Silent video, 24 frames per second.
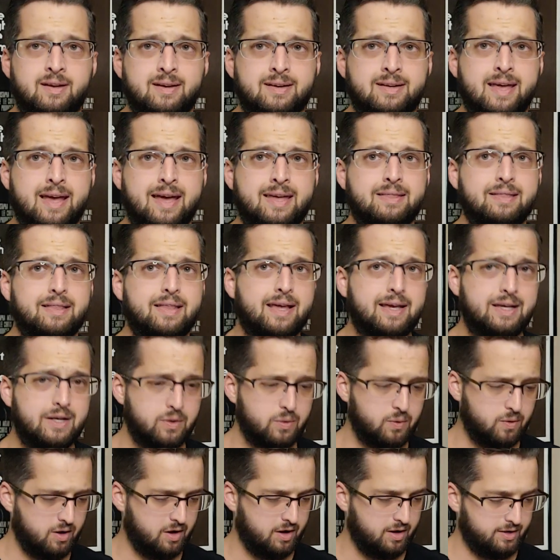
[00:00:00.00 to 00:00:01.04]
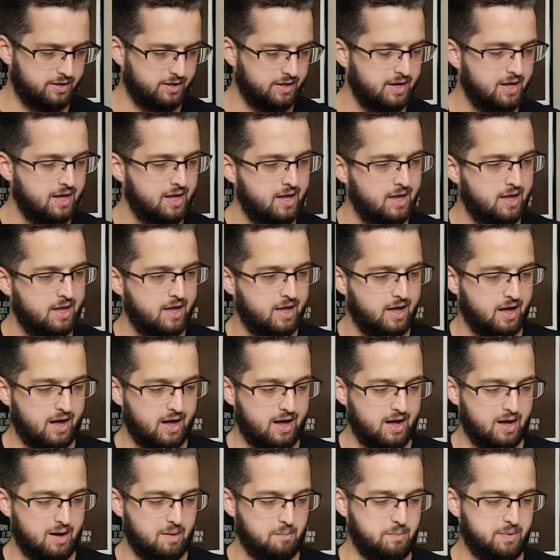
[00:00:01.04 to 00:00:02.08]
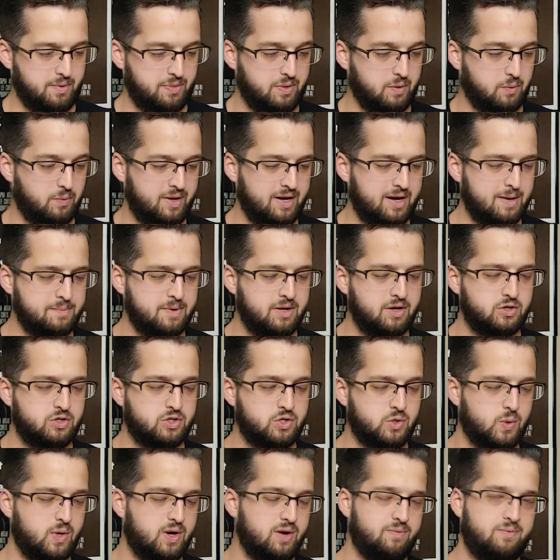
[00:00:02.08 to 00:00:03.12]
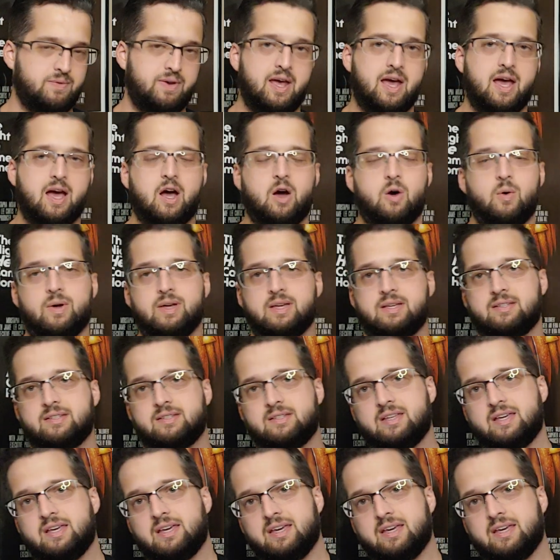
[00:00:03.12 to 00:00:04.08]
again later on. But the one I'm going to show off now is